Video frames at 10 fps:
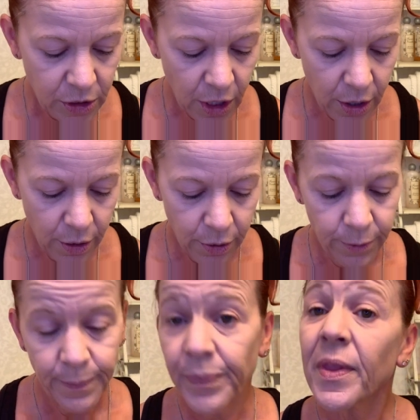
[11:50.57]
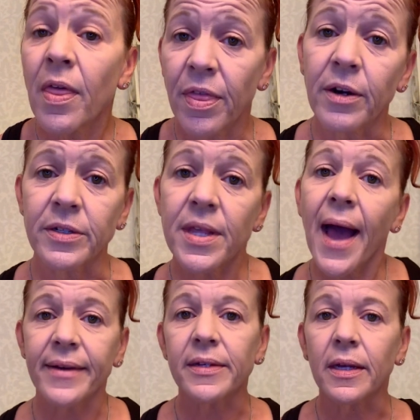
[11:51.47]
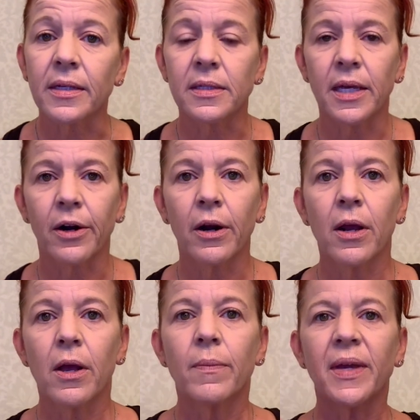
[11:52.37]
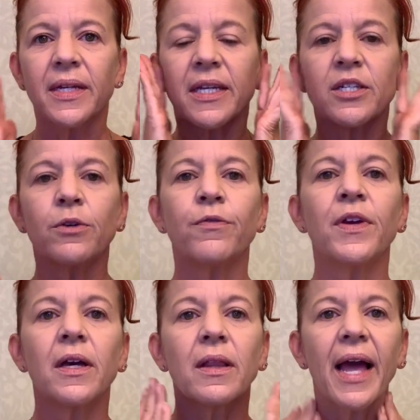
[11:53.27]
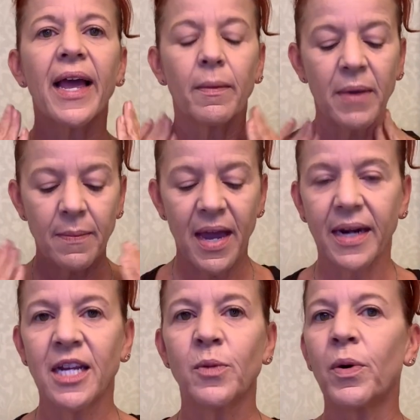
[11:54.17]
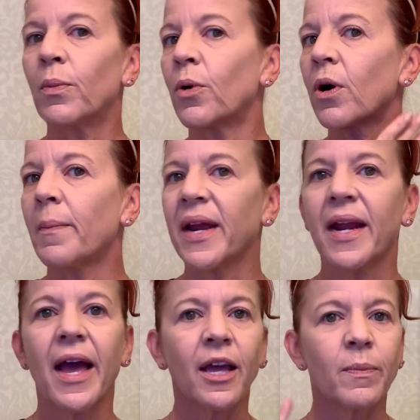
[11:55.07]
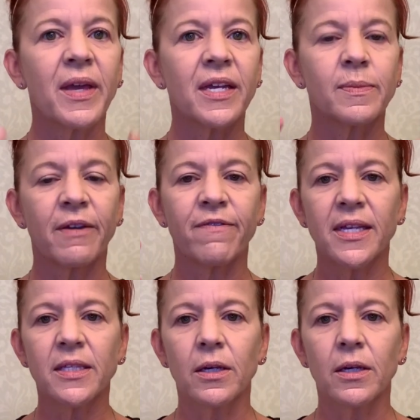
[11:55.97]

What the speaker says: So there's that to consider, because I do feel like maybe I need to put more on my neck because my face